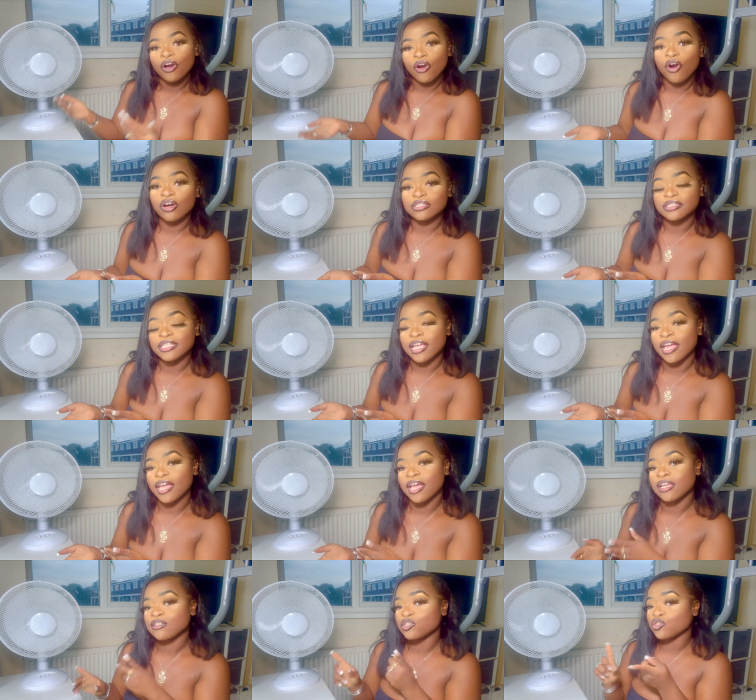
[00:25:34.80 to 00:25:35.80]
on
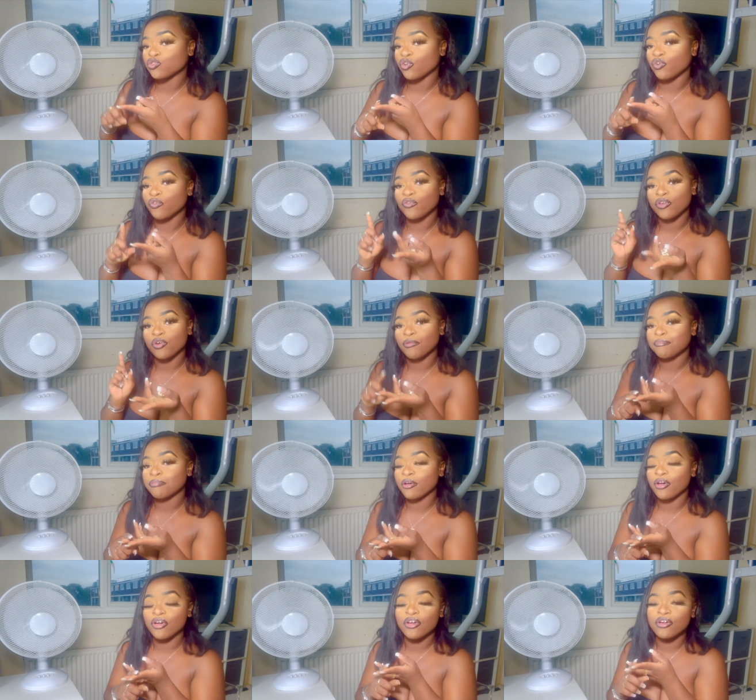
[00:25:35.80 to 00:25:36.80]
their story or
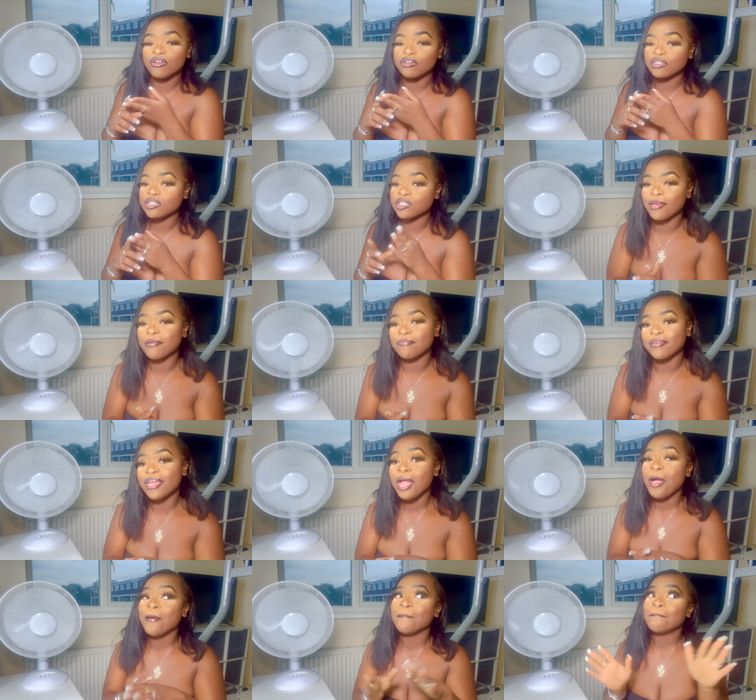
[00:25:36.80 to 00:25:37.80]
post maybe
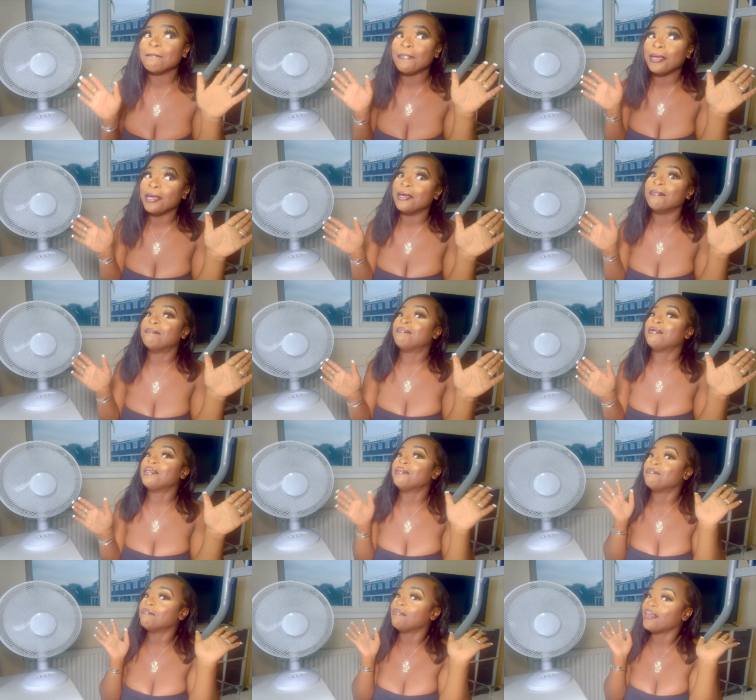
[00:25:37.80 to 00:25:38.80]

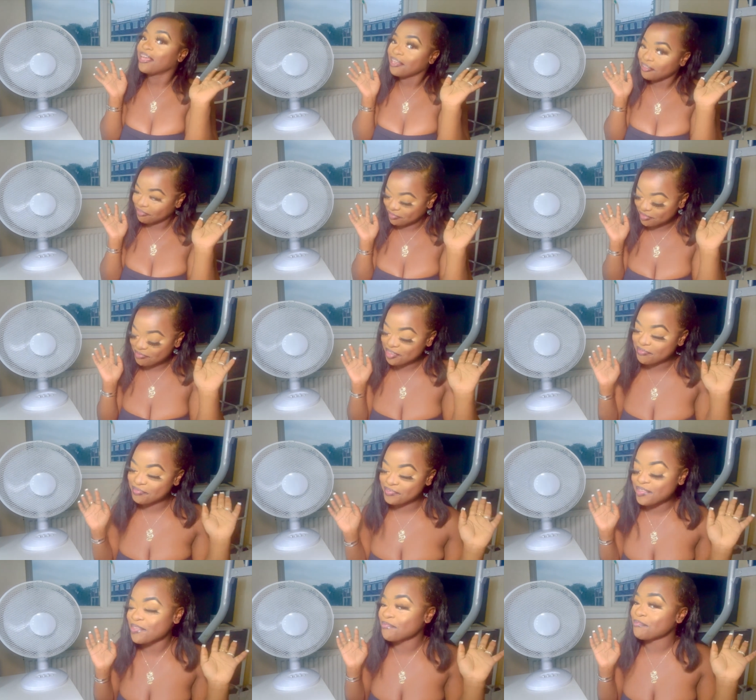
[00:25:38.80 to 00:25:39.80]
maybe maybe
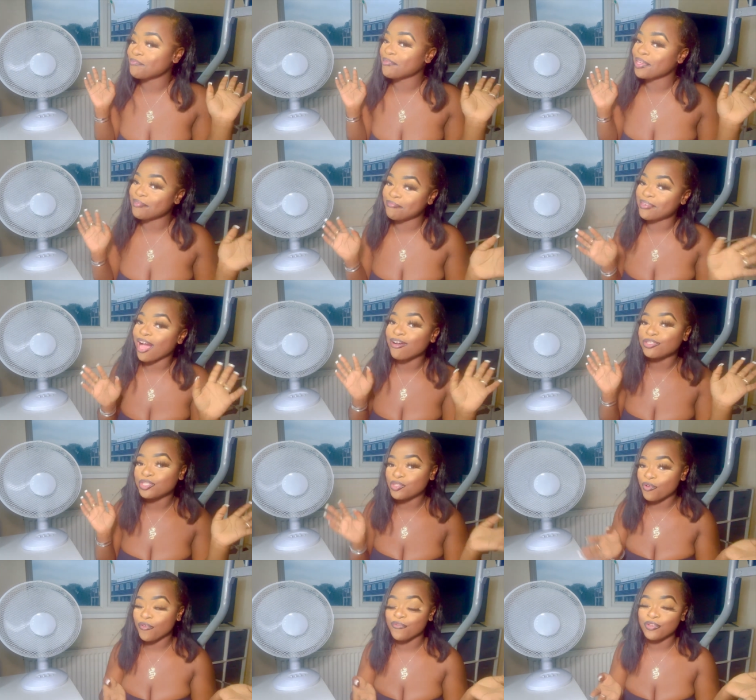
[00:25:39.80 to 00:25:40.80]
maybe maybe i'll
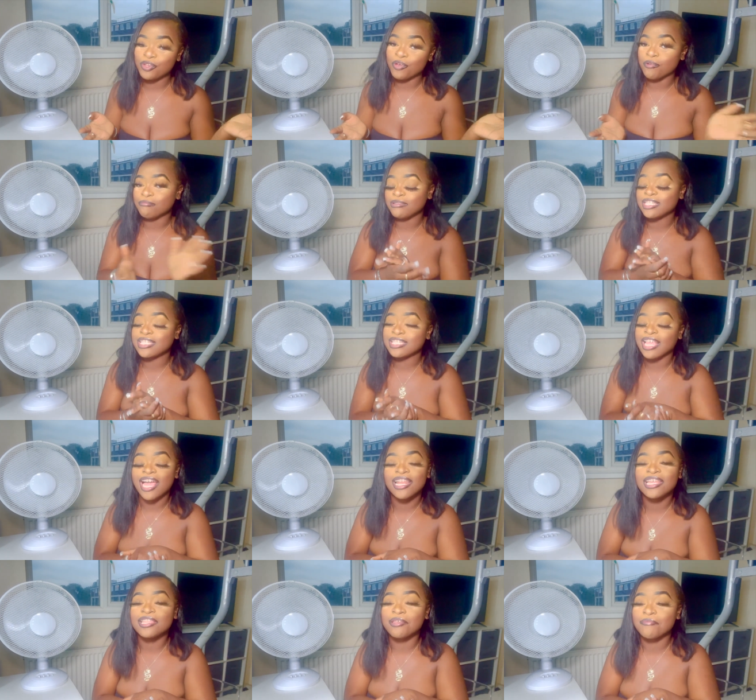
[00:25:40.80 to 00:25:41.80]
do a video of me
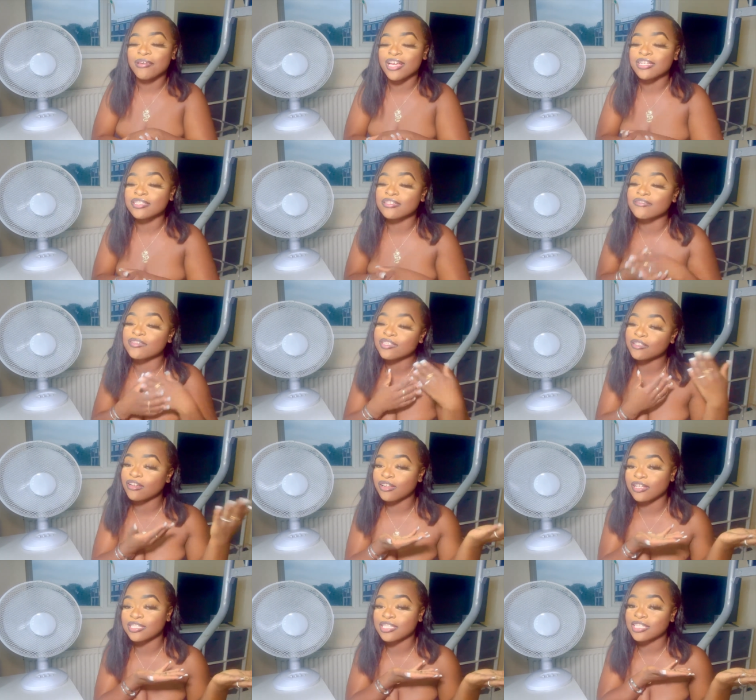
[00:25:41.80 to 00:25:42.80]
styling the pairs of
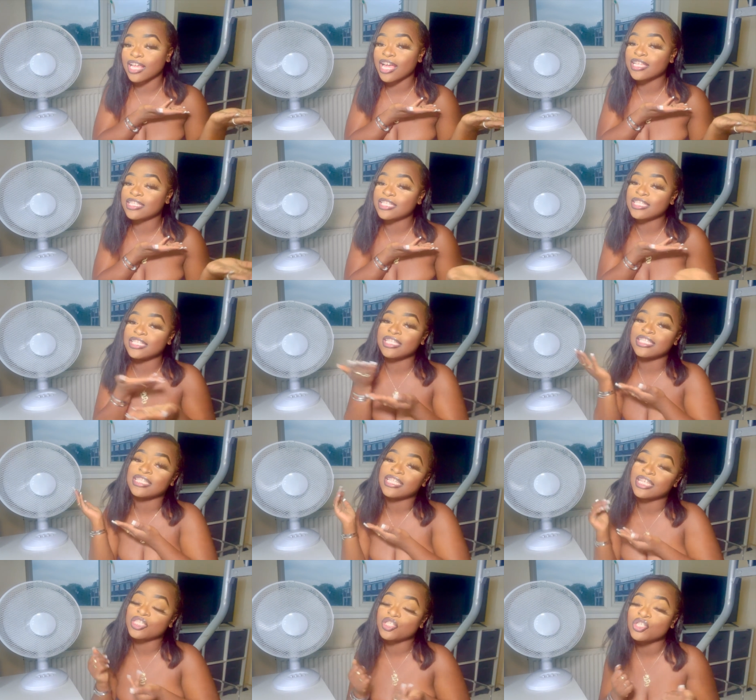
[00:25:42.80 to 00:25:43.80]
sunglasses that i did in
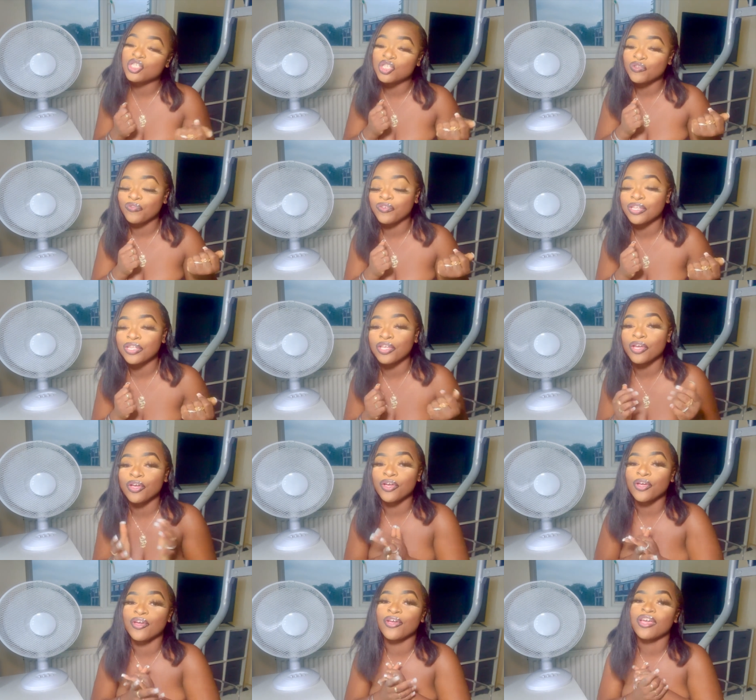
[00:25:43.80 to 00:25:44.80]
today's youtube
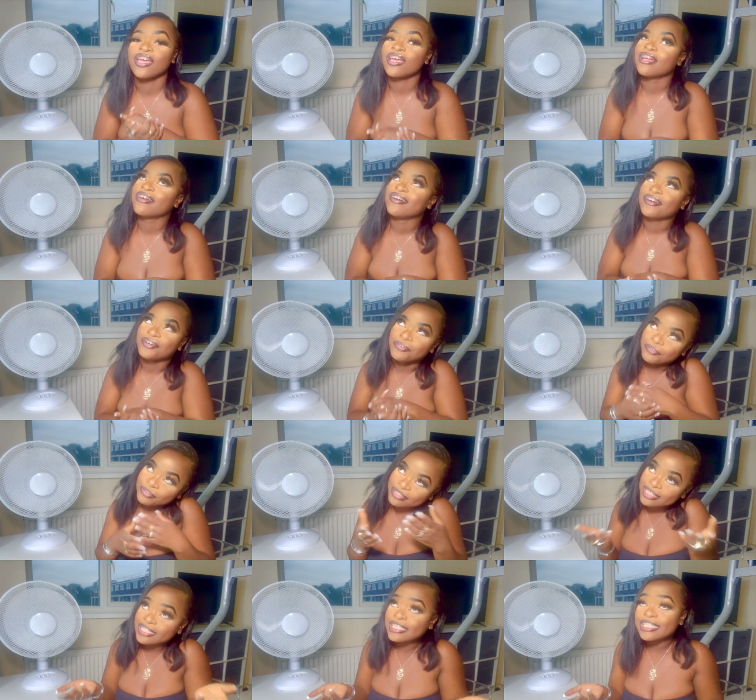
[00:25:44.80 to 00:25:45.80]
video
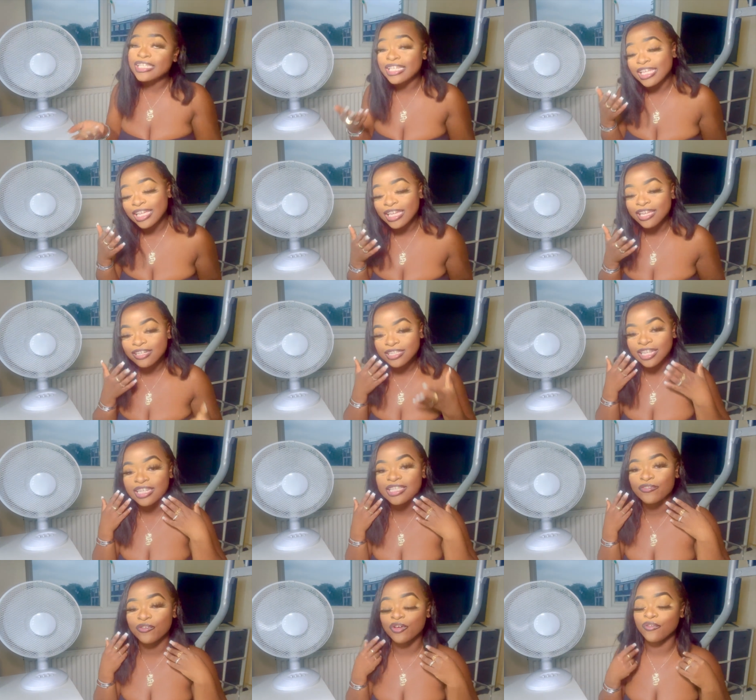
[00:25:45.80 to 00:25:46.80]
we'll see because i need
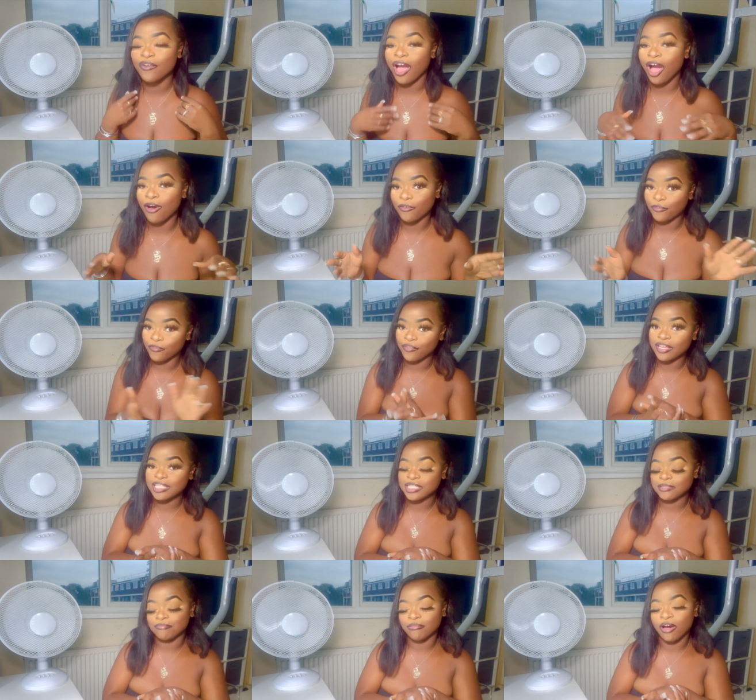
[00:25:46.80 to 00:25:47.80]
to think of
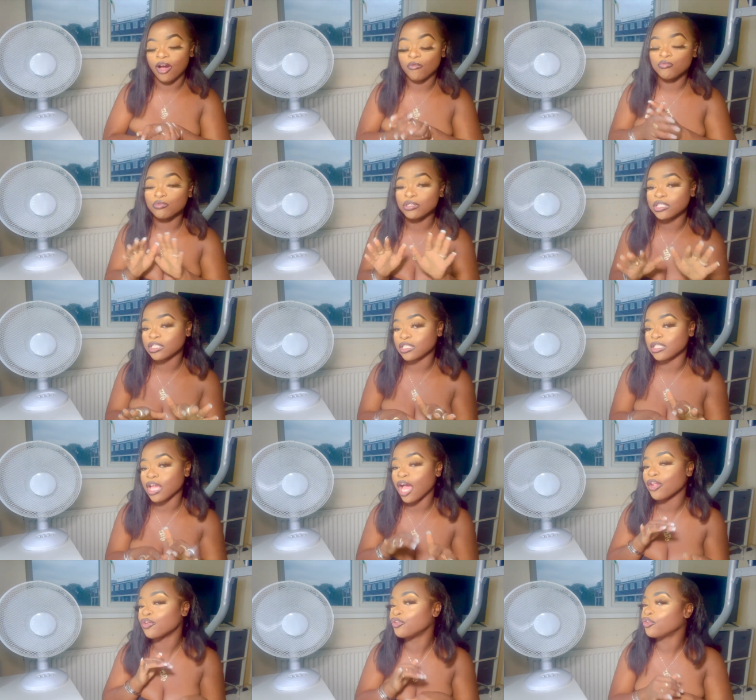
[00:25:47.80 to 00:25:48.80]
outfits but we'll see
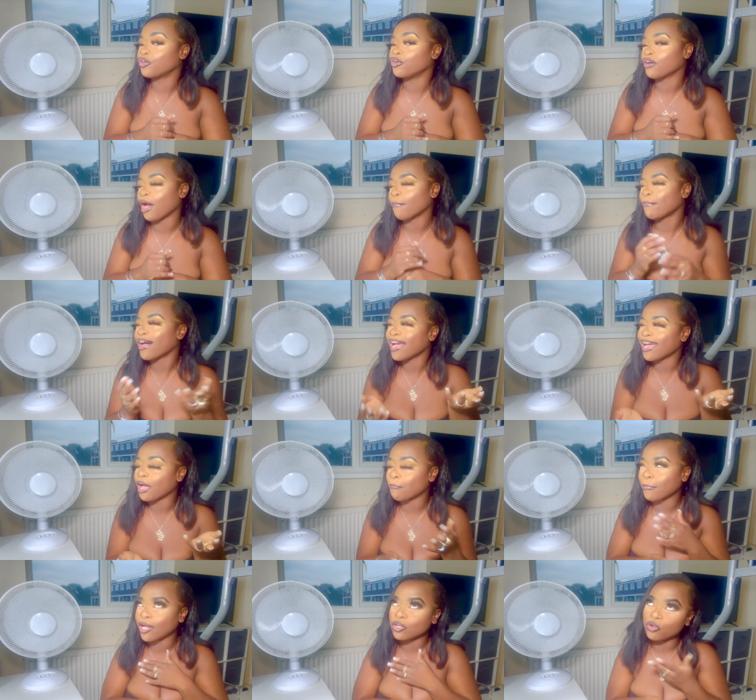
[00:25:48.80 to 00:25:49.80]
i don't know i might i
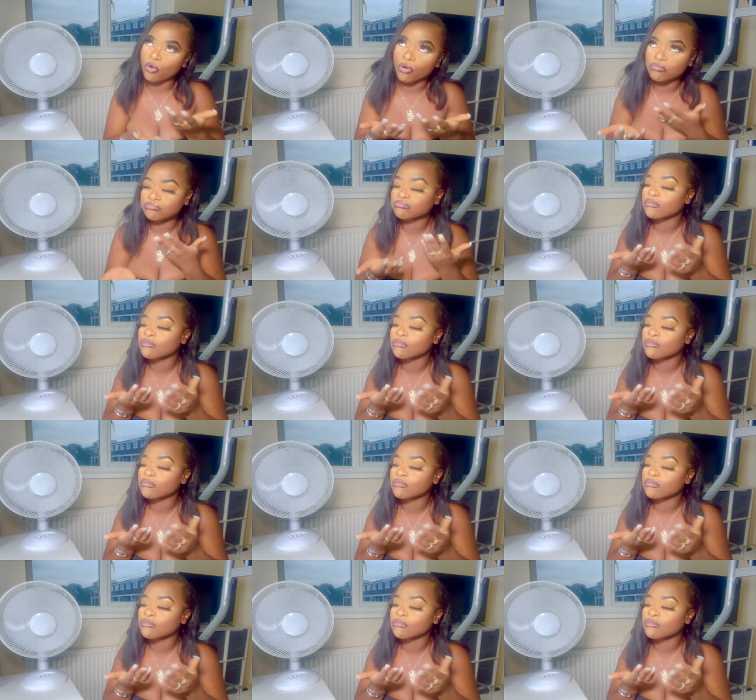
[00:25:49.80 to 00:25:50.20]
might not